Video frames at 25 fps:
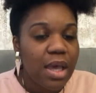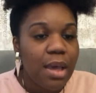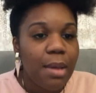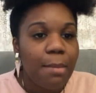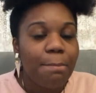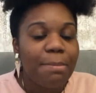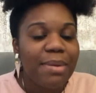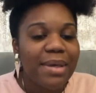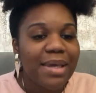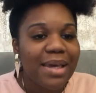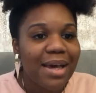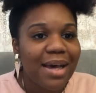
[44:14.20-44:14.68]

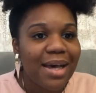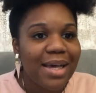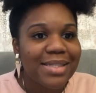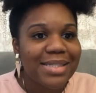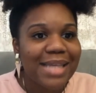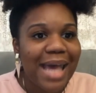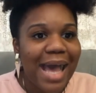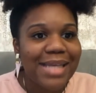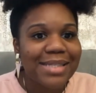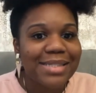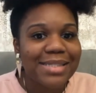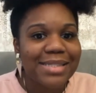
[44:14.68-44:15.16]

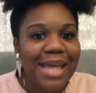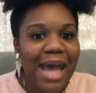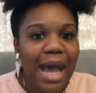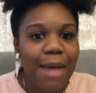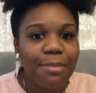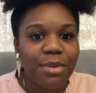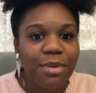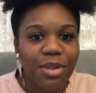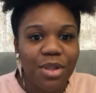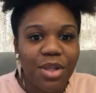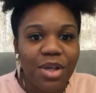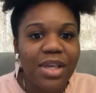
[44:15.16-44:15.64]
because I
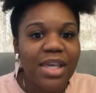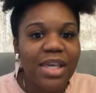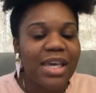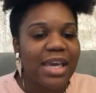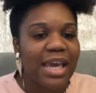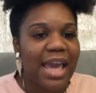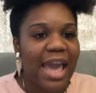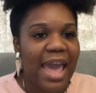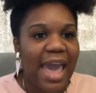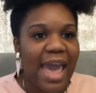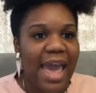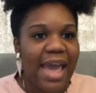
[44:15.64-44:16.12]
stopped
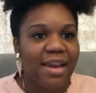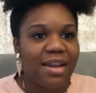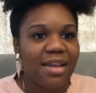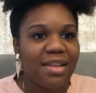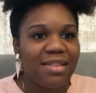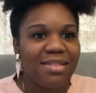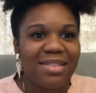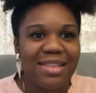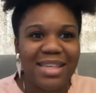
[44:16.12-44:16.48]
looking at